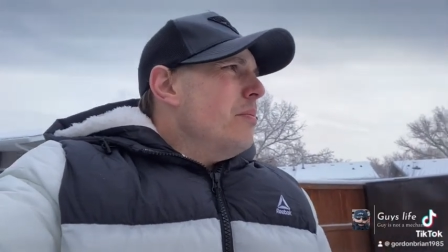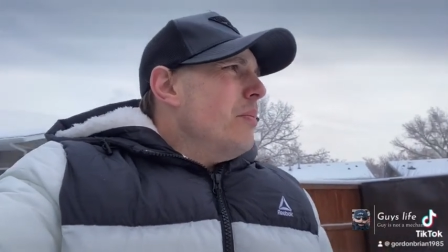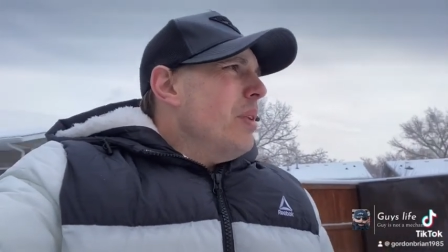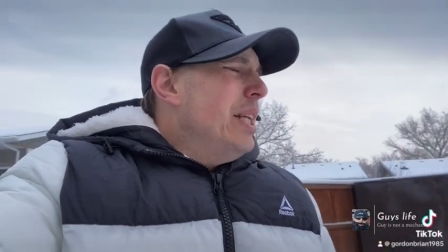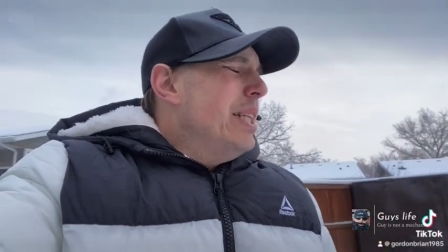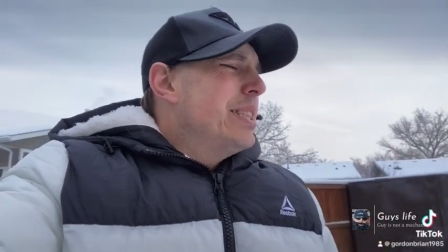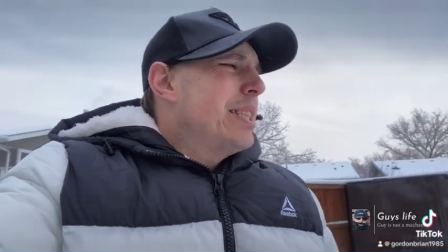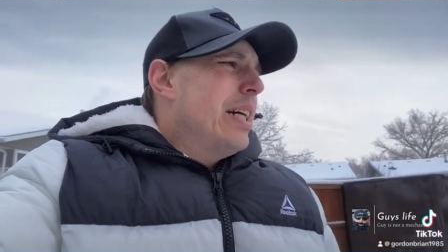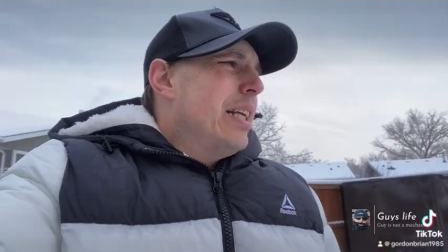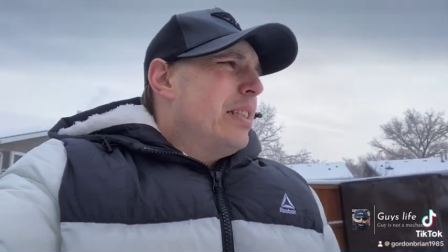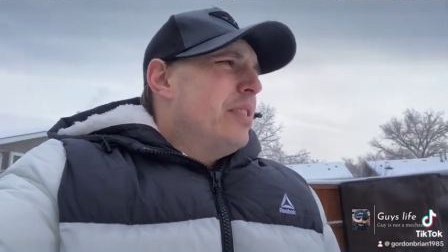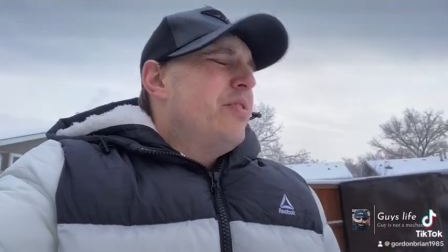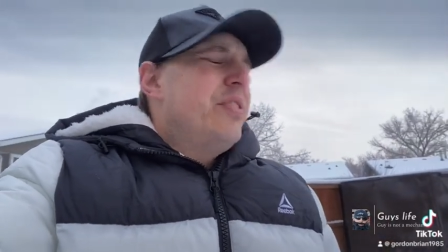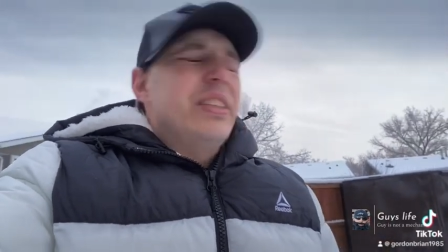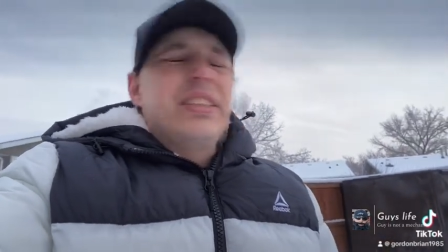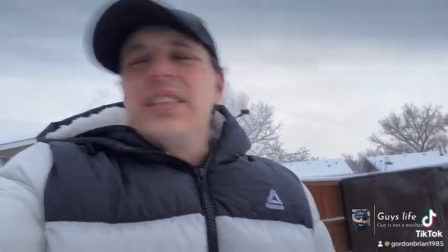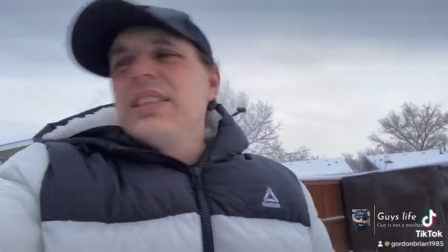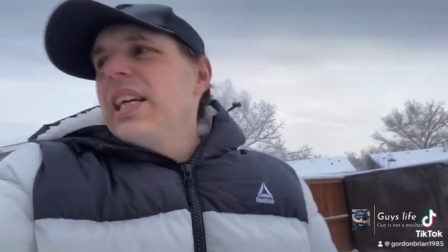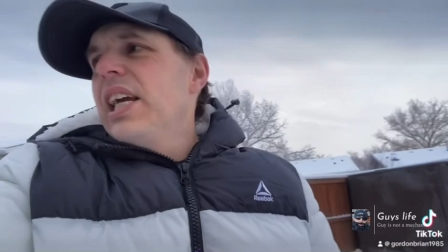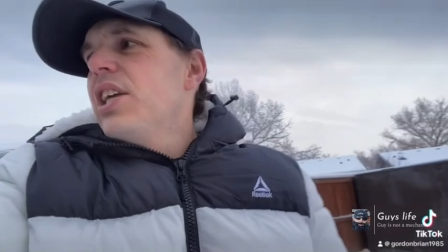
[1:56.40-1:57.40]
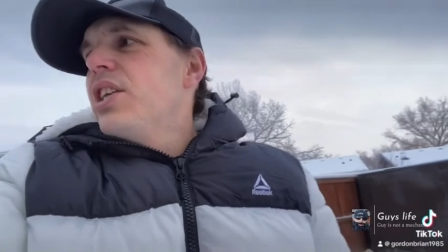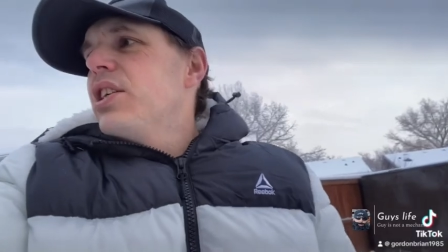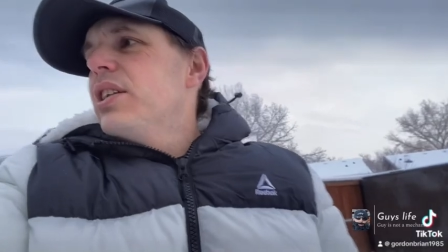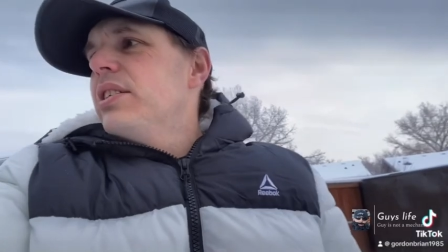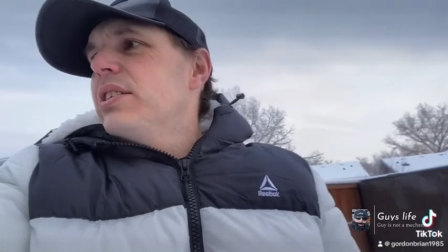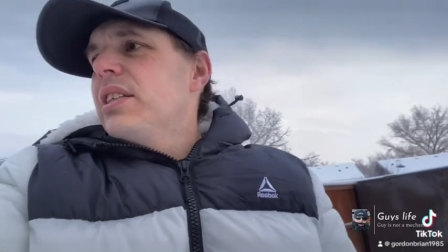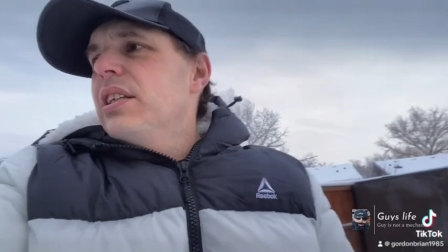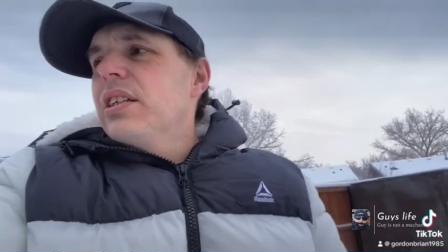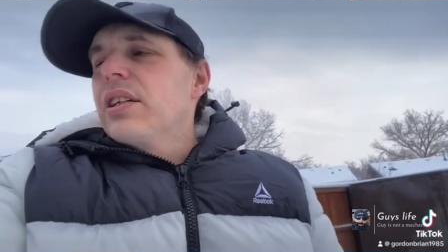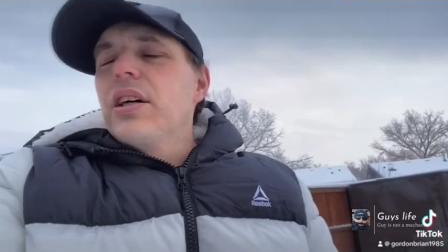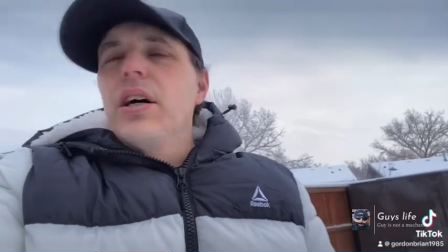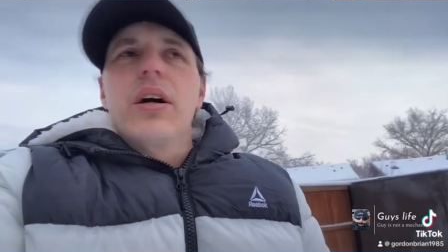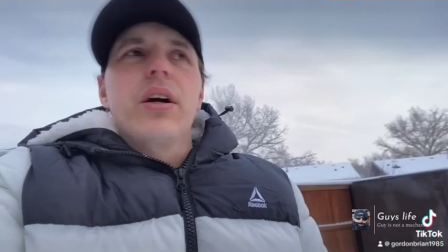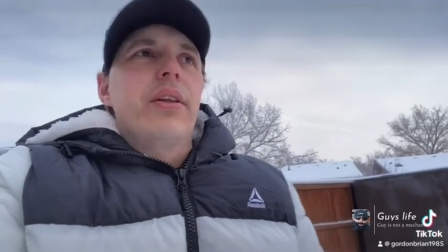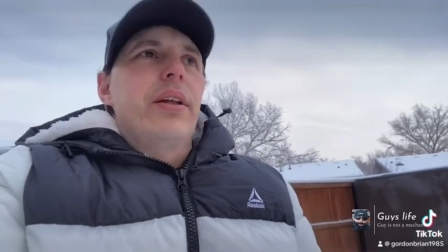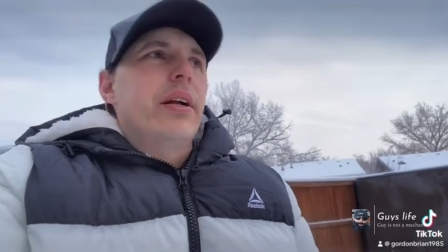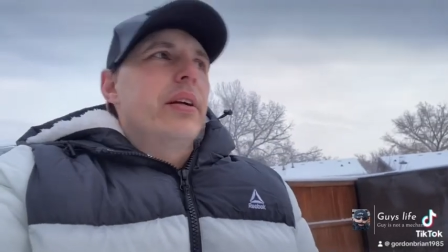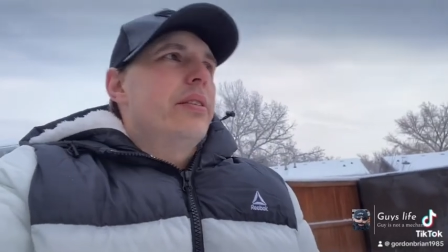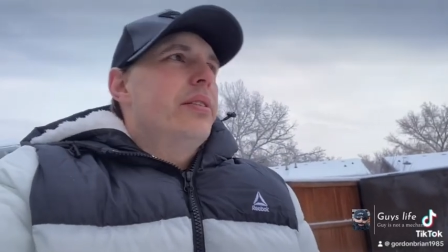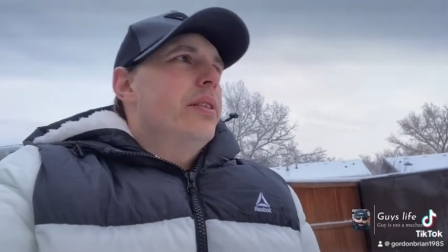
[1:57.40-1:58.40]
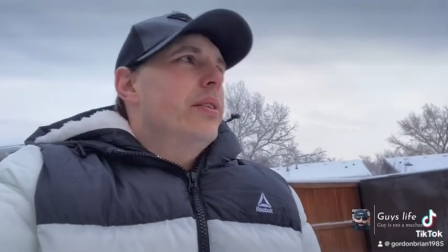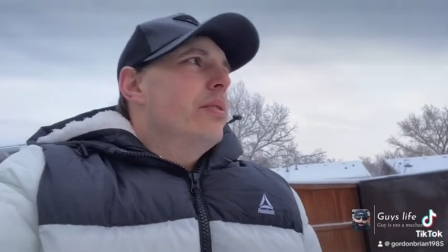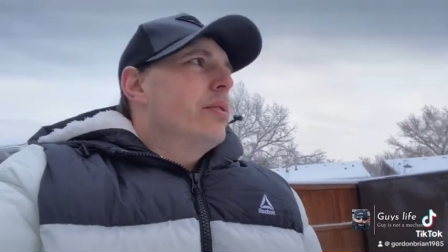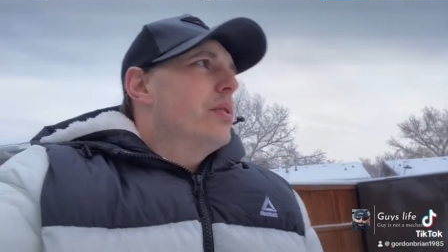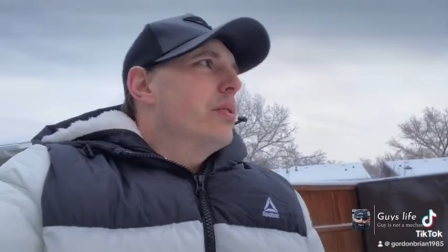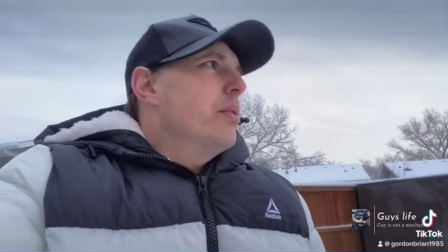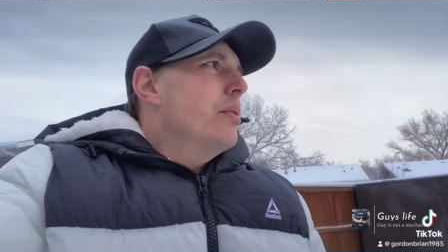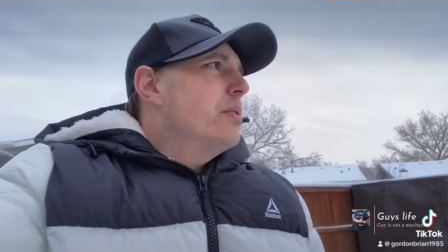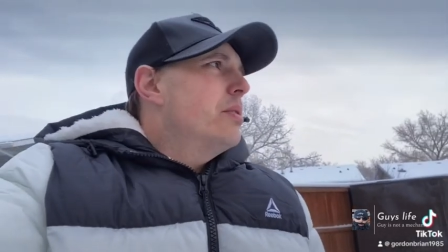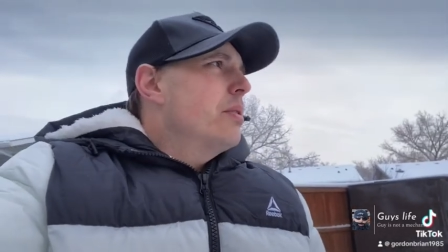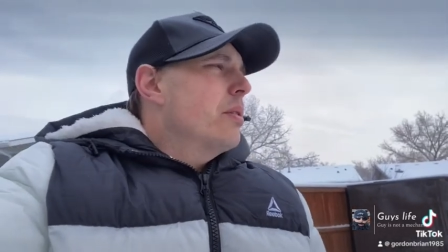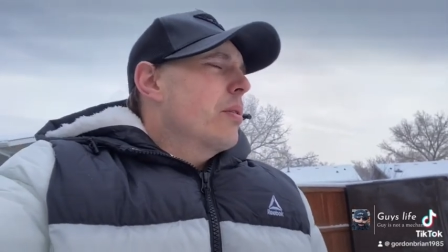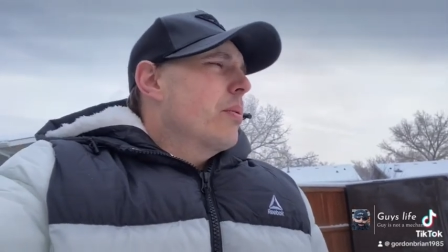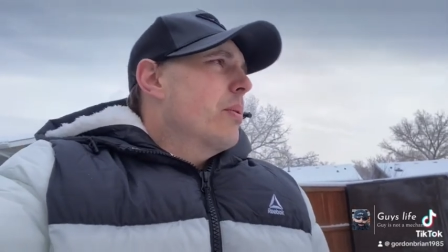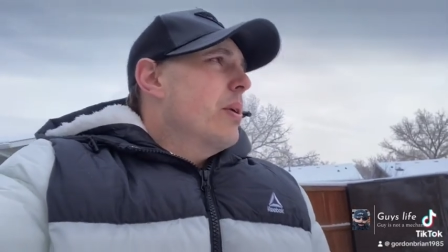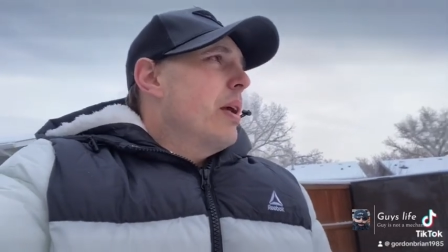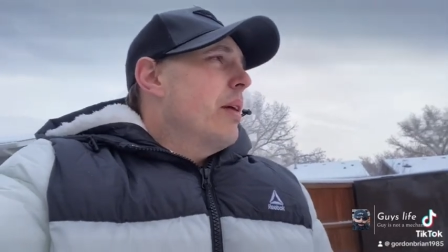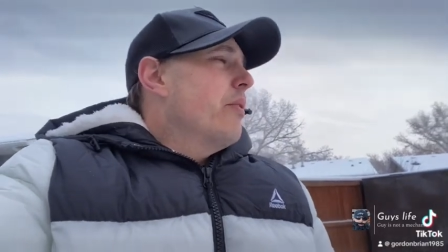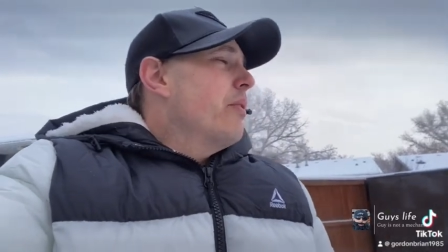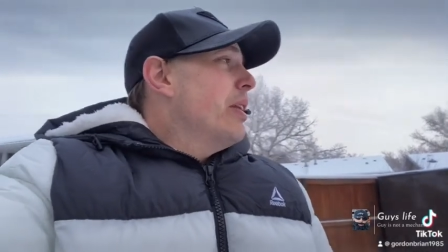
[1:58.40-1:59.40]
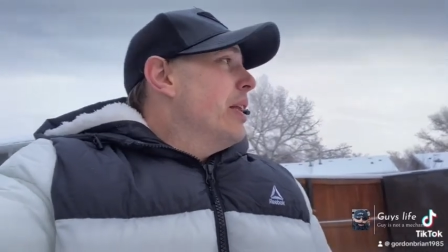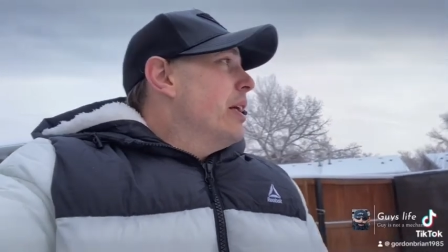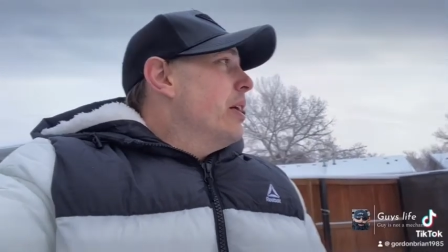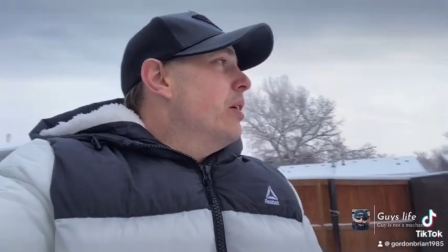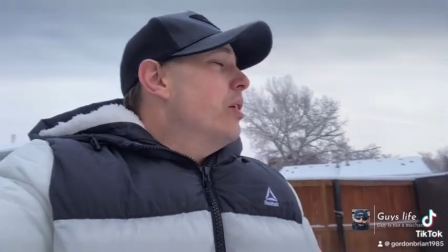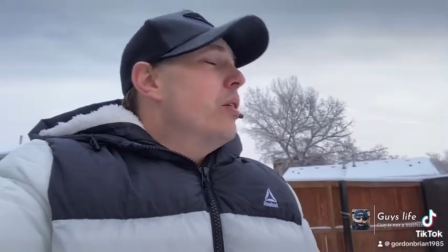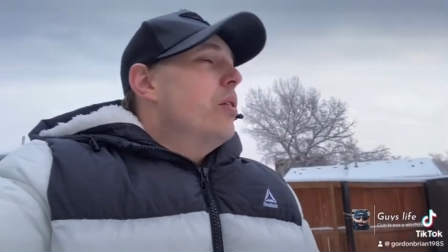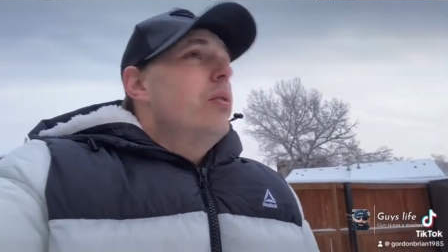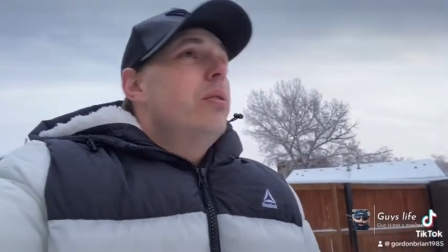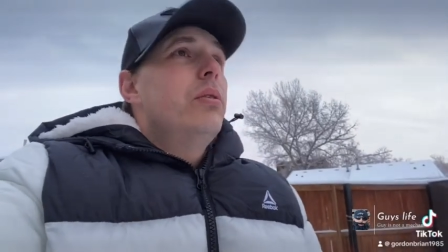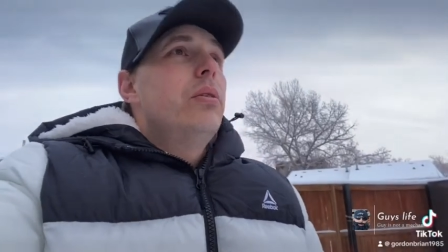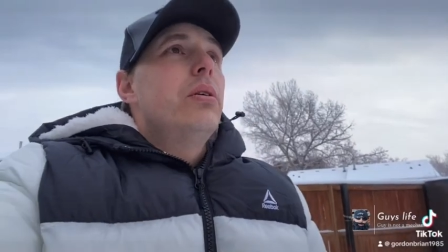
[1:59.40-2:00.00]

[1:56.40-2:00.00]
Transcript: he's got his visitations in the car there too. So it's or whatever they go.